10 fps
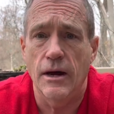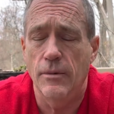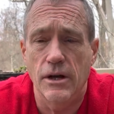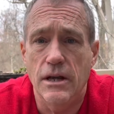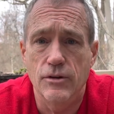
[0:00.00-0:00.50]
I'm
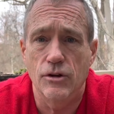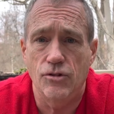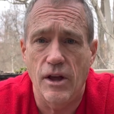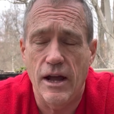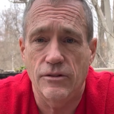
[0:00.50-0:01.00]
going to give you a
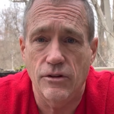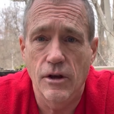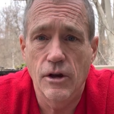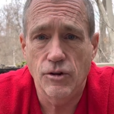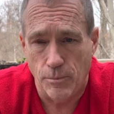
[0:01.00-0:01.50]
chance
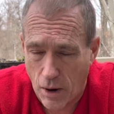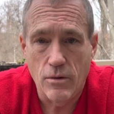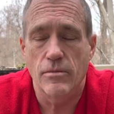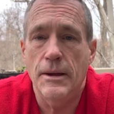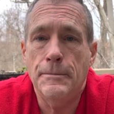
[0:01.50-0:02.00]
to pray
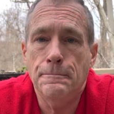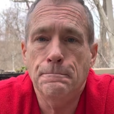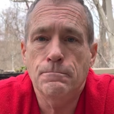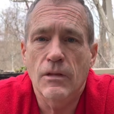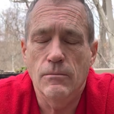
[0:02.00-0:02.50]
with me
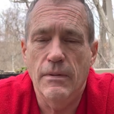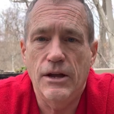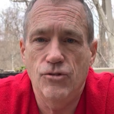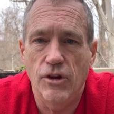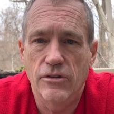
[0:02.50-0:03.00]
and
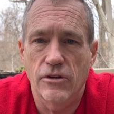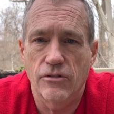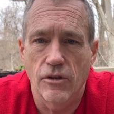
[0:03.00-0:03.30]
make Jesus the